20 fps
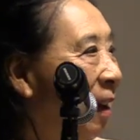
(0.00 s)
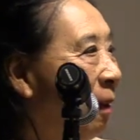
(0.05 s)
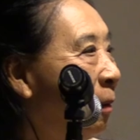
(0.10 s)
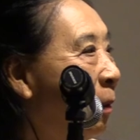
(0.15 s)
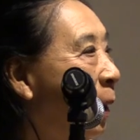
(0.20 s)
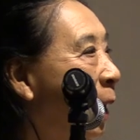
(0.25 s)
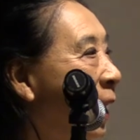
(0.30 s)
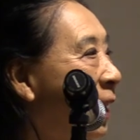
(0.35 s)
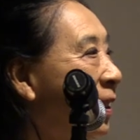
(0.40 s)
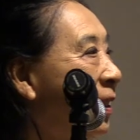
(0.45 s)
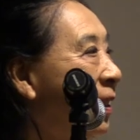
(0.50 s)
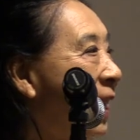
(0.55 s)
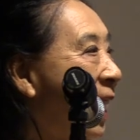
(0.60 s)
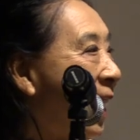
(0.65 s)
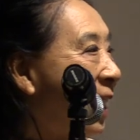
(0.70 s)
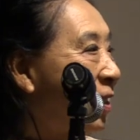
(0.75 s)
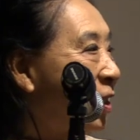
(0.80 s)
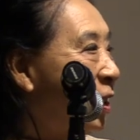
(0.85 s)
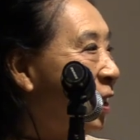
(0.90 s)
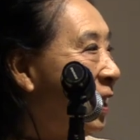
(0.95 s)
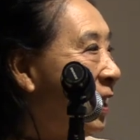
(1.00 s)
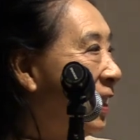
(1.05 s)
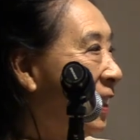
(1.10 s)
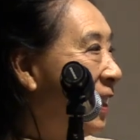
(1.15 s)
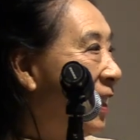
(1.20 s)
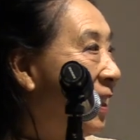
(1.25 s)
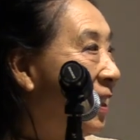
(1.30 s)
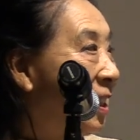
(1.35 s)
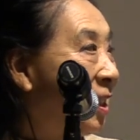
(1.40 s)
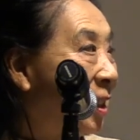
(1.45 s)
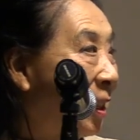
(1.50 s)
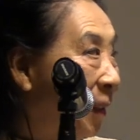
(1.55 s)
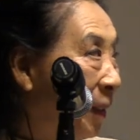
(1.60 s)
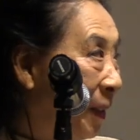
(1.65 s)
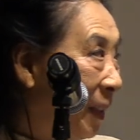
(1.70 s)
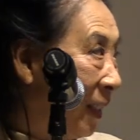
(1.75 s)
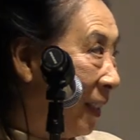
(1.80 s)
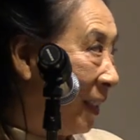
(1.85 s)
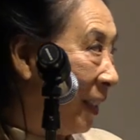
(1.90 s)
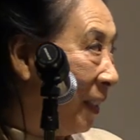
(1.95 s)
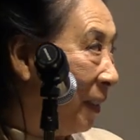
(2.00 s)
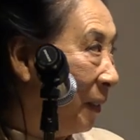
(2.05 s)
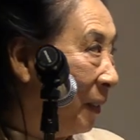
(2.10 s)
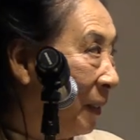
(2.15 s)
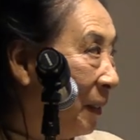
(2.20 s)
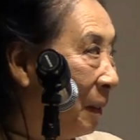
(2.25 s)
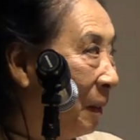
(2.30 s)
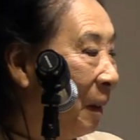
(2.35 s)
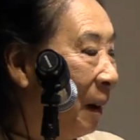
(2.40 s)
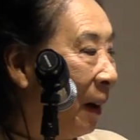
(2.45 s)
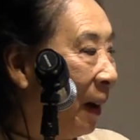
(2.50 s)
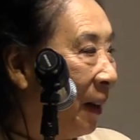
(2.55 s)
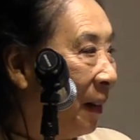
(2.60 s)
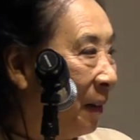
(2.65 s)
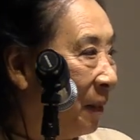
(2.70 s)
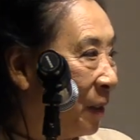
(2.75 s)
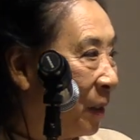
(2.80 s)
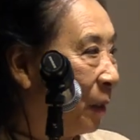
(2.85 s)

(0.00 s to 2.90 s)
where I could actually see starlings here in Ohio.